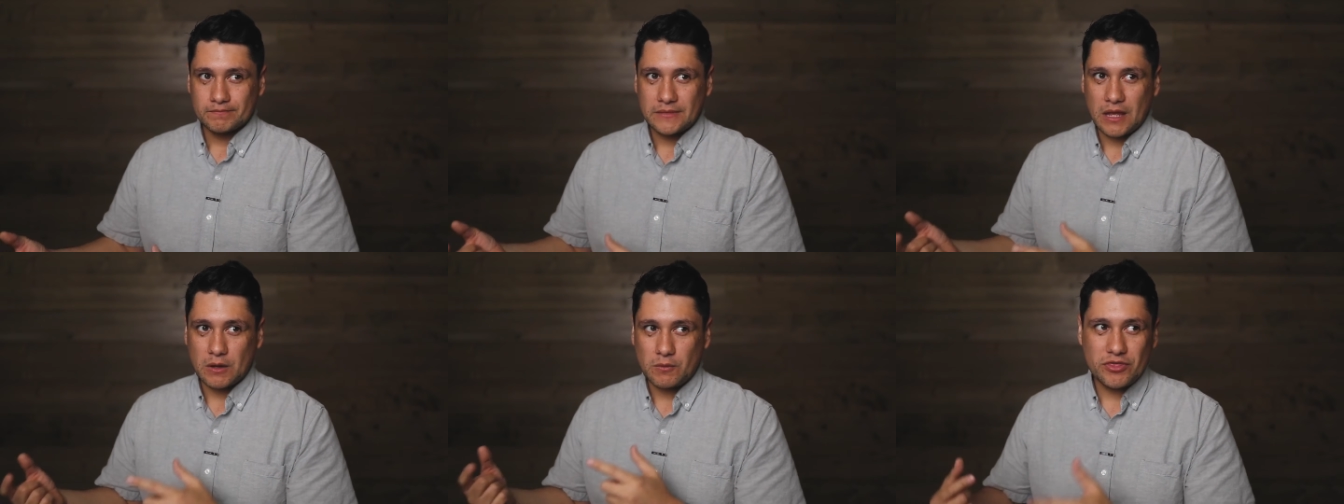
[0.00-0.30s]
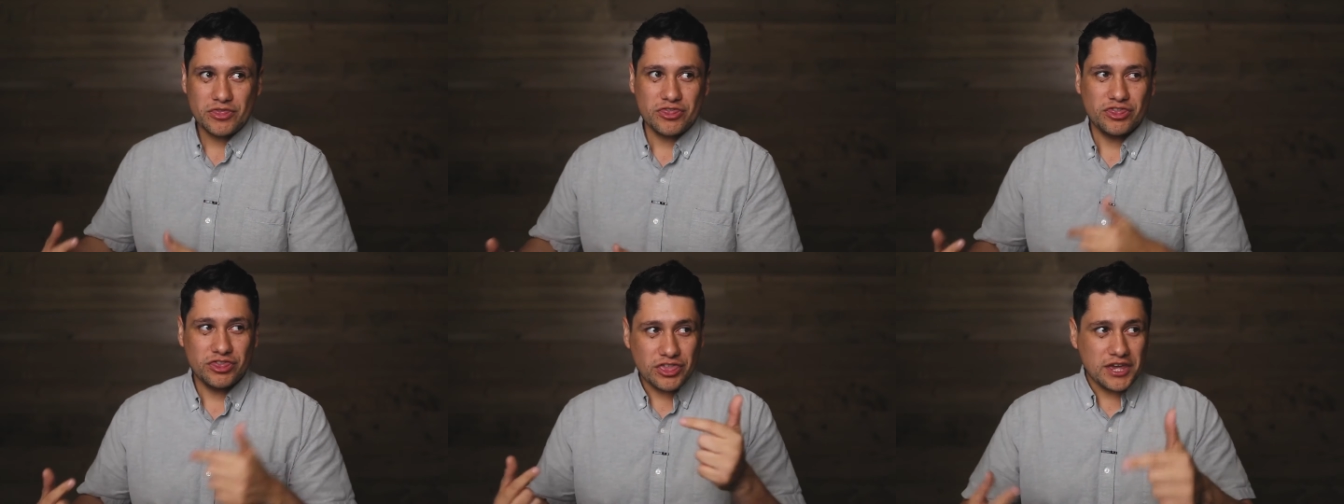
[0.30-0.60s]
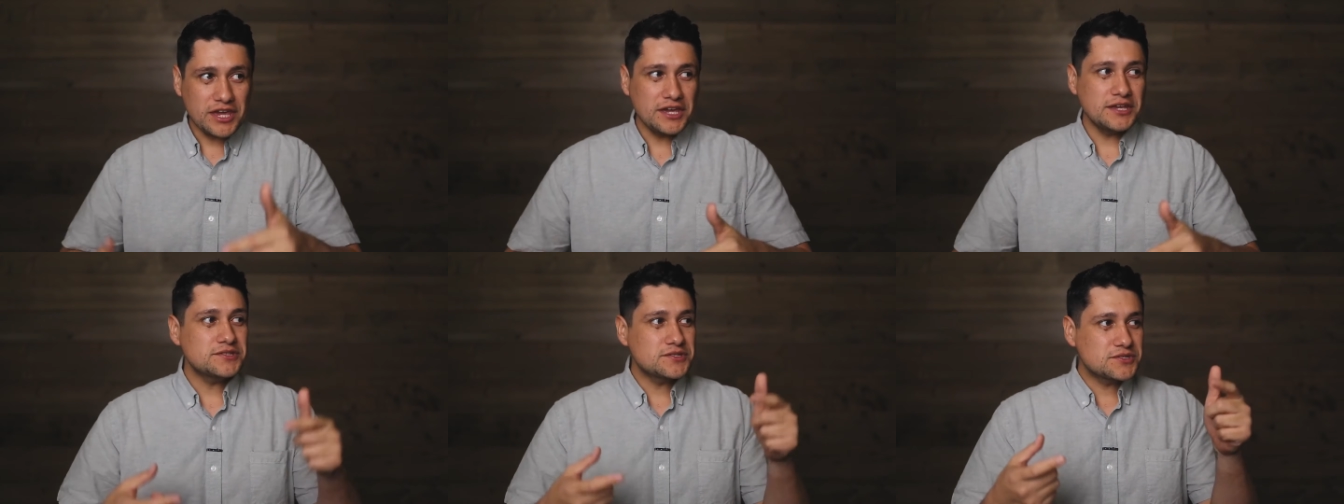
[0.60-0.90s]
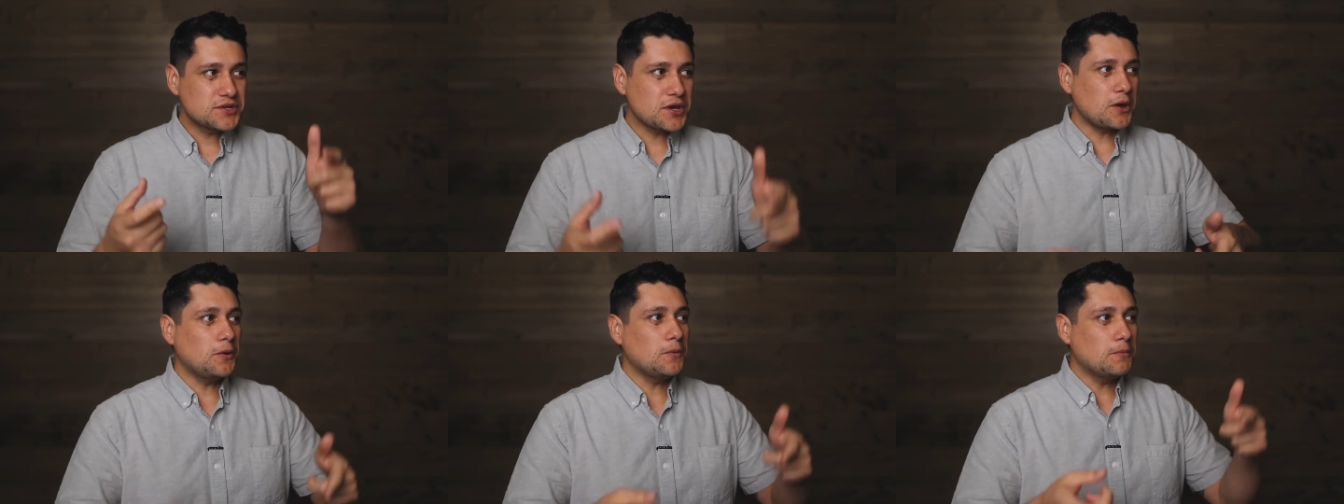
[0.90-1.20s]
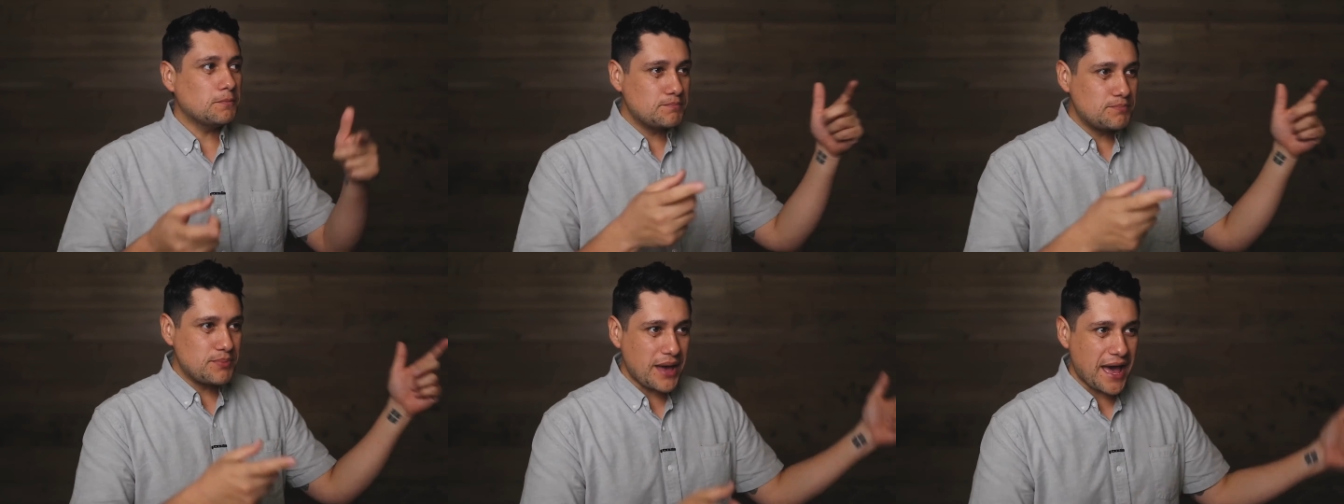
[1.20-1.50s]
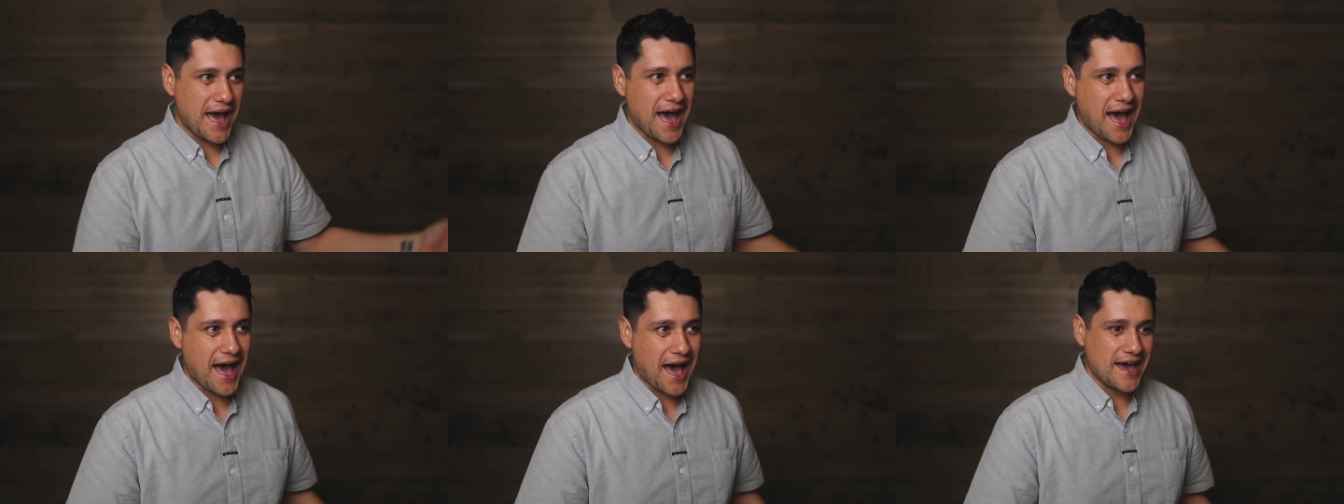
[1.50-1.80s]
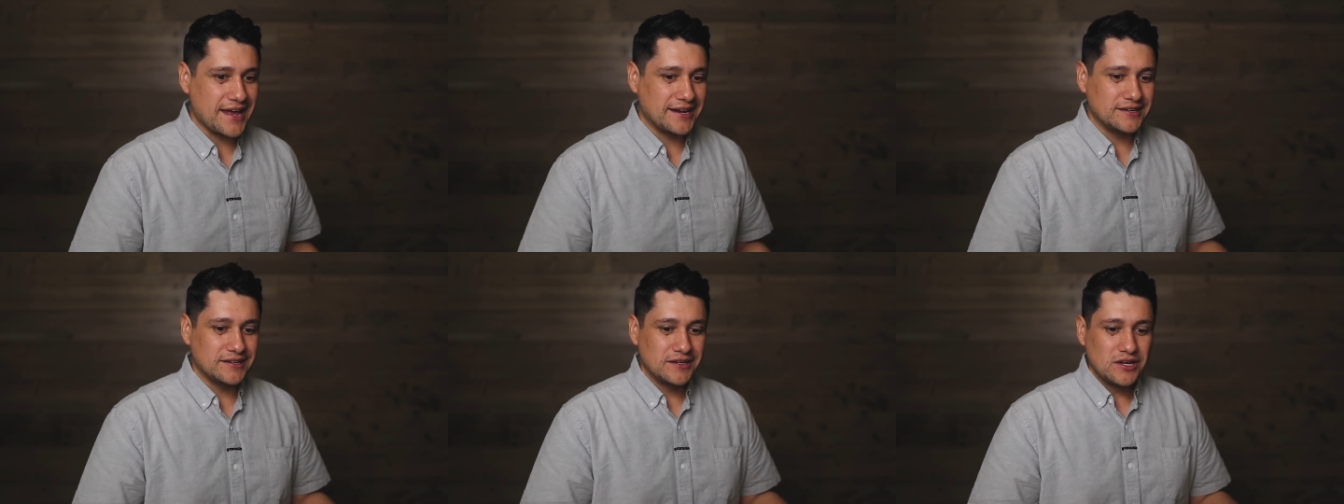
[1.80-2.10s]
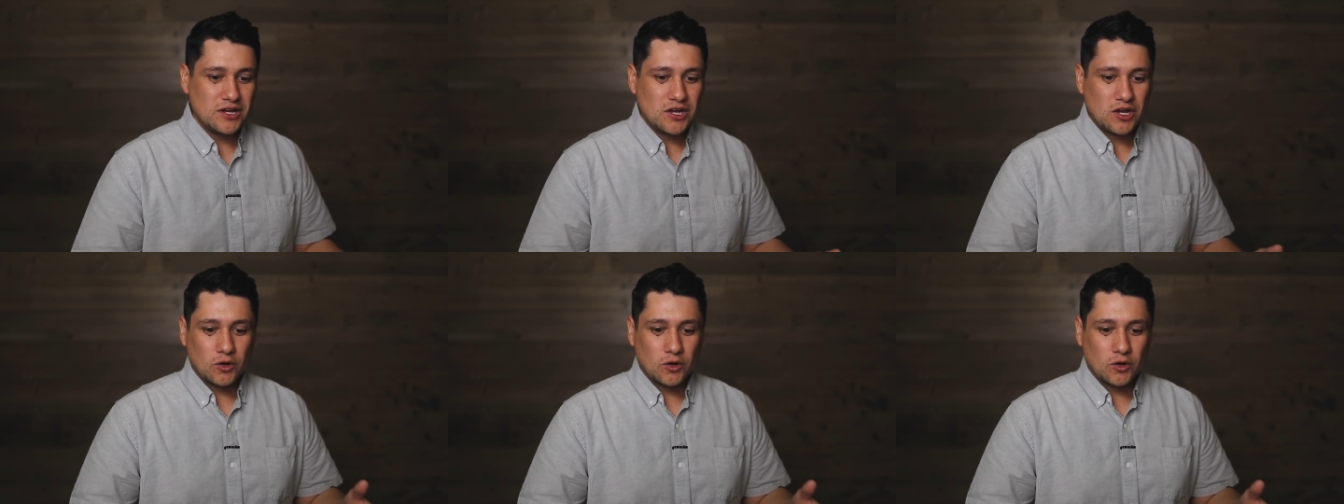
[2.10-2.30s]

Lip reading: That when things go bad,